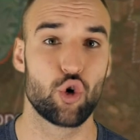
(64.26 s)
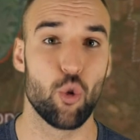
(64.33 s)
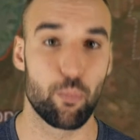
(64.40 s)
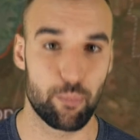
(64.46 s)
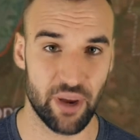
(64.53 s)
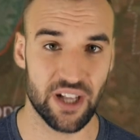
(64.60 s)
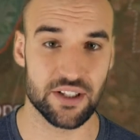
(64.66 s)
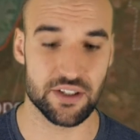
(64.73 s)

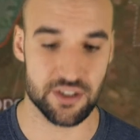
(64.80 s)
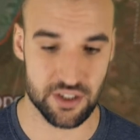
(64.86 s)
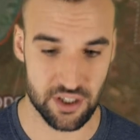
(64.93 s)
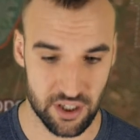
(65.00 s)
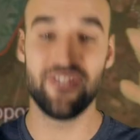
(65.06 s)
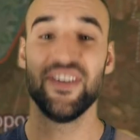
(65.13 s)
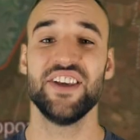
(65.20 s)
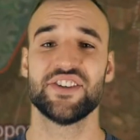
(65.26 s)

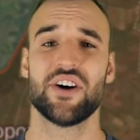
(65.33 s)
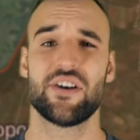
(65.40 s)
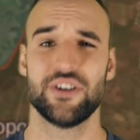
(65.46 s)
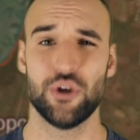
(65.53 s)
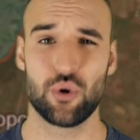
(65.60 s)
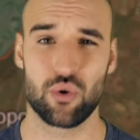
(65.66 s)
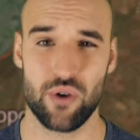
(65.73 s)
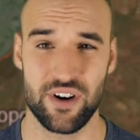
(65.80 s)
Kupiansk. These are
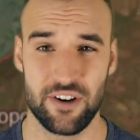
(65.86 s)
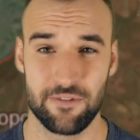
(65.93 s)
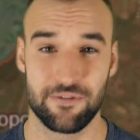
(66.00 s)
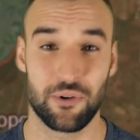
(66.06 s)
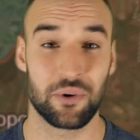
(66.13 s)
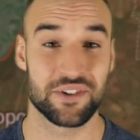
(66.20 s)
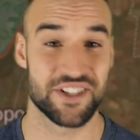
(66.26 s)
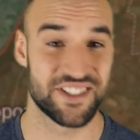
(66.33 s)
Ukrainian
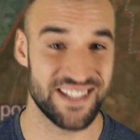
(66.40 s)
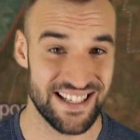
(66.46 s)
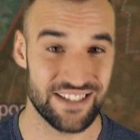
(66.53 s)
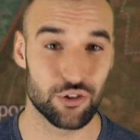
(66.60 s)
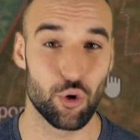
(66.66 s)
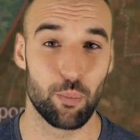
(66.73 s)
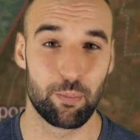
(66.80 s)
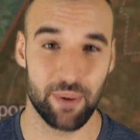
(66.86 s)
forces
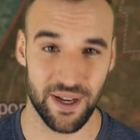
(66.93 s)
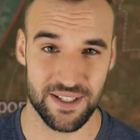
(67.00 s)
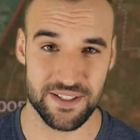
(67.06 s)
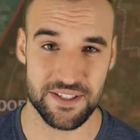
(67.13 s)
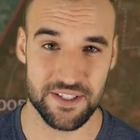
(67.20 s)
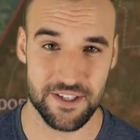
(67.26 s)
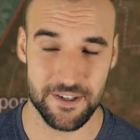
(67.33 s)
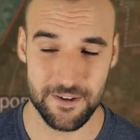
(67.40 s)
in
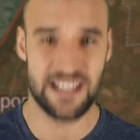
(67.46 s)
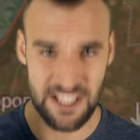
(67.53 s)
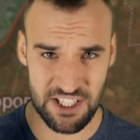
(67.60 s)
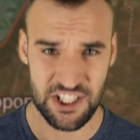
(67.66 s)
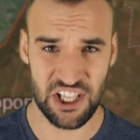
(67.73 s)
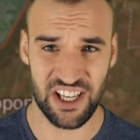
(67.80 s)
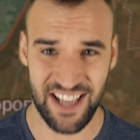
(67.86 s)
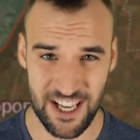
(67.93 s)
Kupiansk.
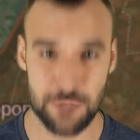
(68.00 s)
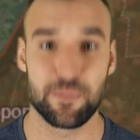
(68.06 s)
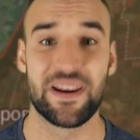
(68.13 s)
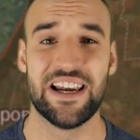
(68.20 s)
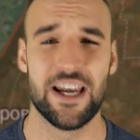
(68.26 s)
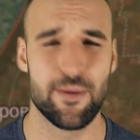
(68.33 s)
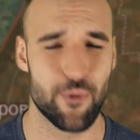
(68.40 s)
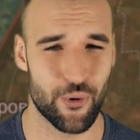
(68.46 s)
This city has
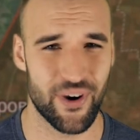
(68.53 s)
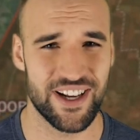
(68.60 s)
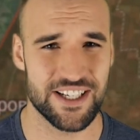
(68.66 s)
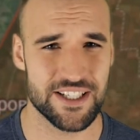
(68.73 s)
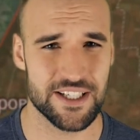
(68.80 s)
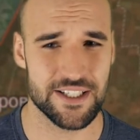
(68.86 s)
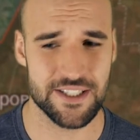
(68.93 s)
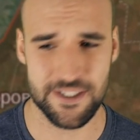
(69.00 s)
been
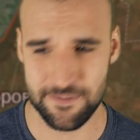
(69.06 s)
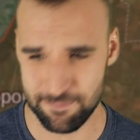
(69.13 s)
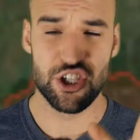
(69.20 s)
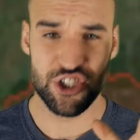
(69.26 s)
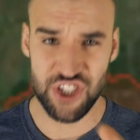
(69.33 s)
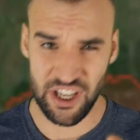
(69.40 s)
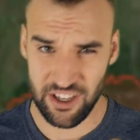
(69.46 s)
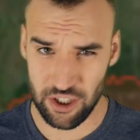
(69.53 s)
liberated.
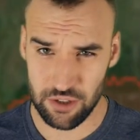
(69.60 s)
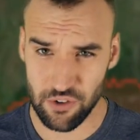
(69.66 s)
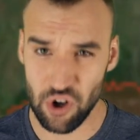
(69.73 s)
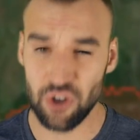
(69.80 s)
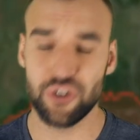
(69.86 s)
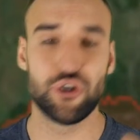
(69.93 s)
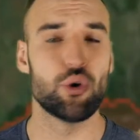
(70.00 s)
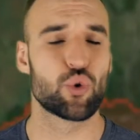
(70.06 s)
Second of
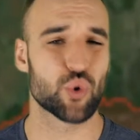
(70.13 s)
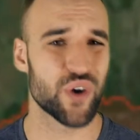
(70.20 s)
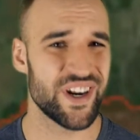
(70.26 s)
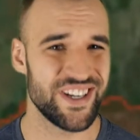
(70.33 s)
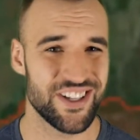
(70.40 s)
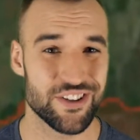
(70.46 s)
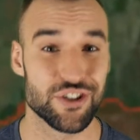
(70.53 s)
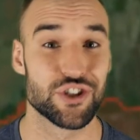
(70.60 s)
all,
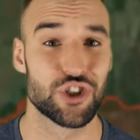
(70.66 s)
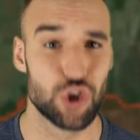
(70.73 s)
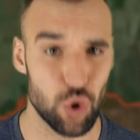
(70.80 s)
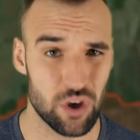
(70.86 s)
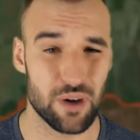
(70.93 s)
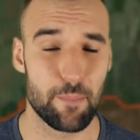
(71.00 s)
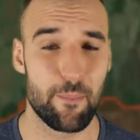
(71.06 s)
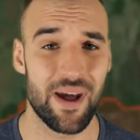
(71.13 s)
Ukrainians
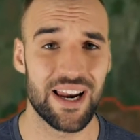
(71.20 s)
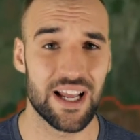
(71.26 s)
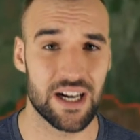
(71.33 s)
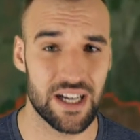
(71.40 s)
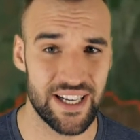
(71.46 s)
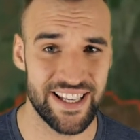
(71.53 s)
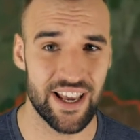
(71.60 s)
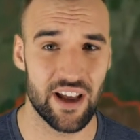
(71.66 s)
took
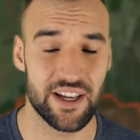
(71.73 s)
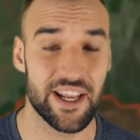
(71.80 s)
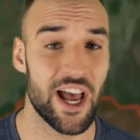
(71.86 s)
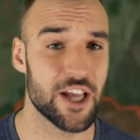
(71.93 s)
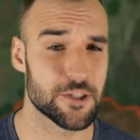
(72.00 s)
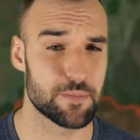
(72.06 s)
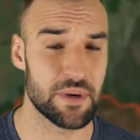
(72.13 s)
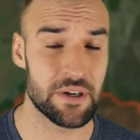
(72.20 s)
Balaklia. It
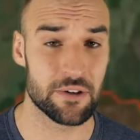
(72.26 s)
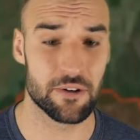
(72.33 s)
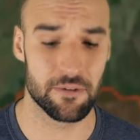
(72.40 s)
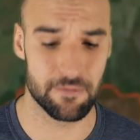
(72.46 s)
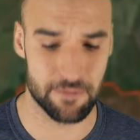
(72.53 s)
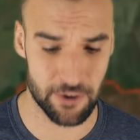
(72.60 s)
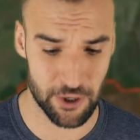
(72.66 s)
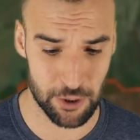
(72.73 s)
has been
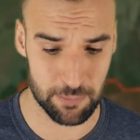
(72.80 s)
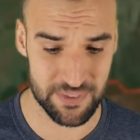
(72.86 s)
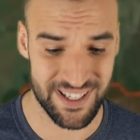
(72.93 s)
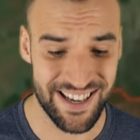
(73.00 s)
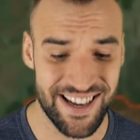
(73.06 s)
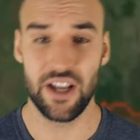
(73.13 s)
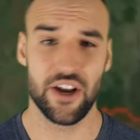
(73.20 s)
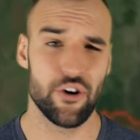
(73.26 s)
confirmed.
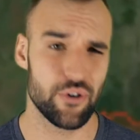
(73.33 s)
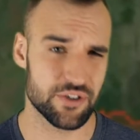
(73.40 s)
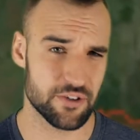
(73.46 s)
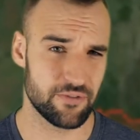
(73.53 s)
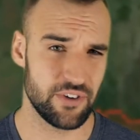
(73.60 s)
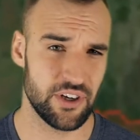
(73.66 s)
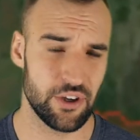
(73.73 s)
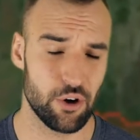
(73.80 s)
Here is
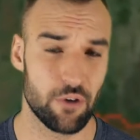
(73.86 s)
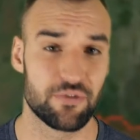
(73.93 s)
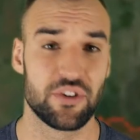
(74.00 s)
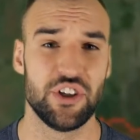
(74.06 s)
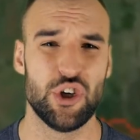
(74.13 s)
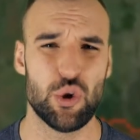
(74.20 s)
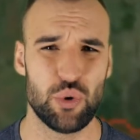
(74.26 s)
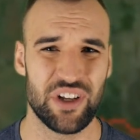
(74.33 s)
a video of
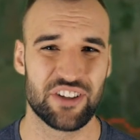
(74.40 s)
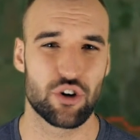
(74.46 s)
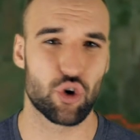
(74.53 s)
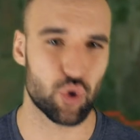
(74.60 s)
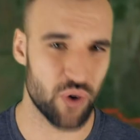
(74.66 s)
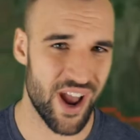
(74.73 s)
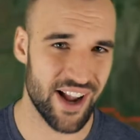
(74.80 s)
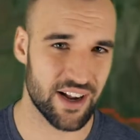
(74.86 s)
the unit
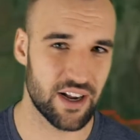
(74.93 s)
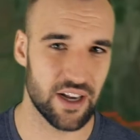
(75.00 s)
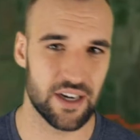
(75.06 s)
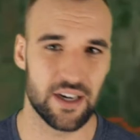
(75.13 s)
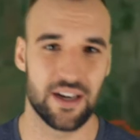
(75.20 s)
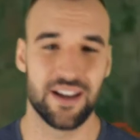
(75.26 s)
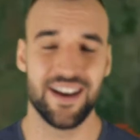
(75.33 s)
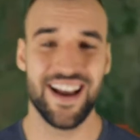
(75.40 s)

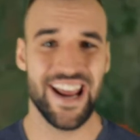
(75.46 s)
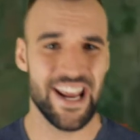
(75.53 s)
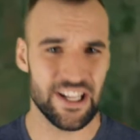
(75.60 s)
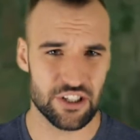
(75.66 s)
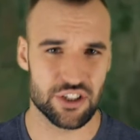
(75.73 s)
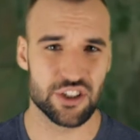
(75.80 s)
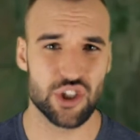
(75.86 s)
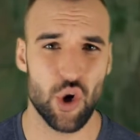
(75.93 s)
Kraken
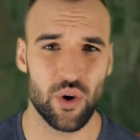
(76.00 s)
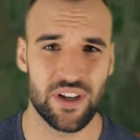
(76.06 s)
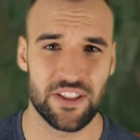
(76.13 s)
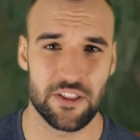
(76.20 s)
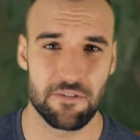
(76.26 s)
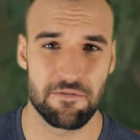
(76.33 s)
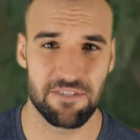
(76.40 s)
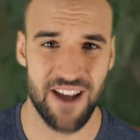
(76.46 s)

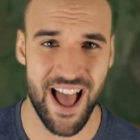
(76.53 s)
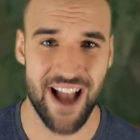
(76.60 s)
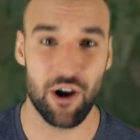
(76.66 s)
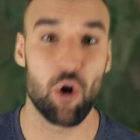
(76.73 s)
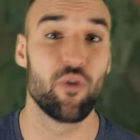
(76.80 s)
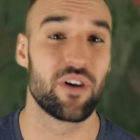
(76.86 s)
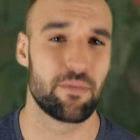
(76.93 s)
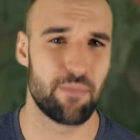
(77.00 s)
installing the flag
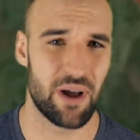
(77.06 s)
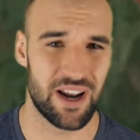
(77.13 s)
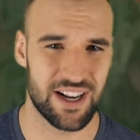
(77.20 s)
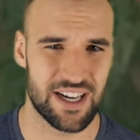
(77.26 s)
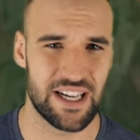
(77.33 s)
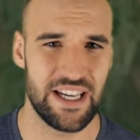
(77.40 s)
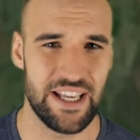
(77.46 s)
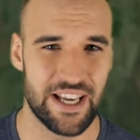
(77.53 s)
over
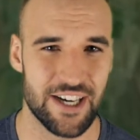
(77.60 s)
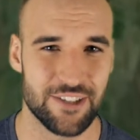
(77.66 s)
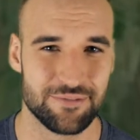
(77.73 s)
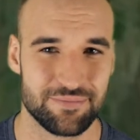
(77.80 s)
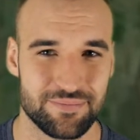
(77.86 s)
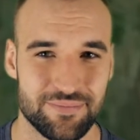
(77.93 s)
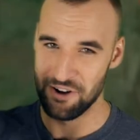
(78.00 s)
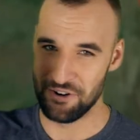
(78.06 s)
Balaklia.
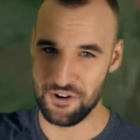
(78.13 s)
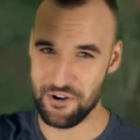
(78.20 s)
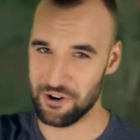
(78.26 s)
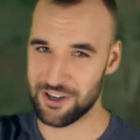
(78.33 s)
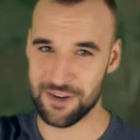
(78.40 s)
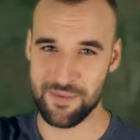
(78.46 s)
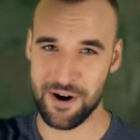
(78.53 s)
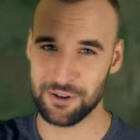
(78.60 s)

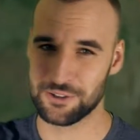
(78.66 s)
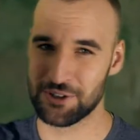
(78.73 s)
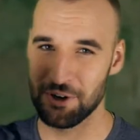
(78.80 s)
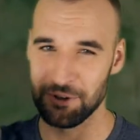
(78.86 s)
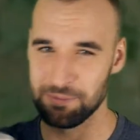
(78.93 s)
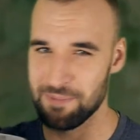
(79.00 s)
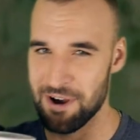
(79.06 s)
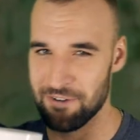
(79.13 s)
Knock them out
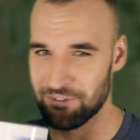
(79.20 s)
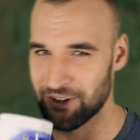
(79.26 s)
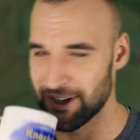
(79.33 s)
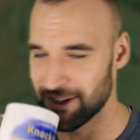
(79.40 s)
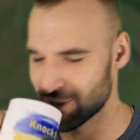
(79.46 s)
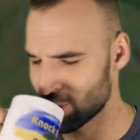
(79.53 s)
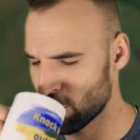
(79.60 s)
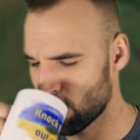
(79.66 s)
cold, my friends.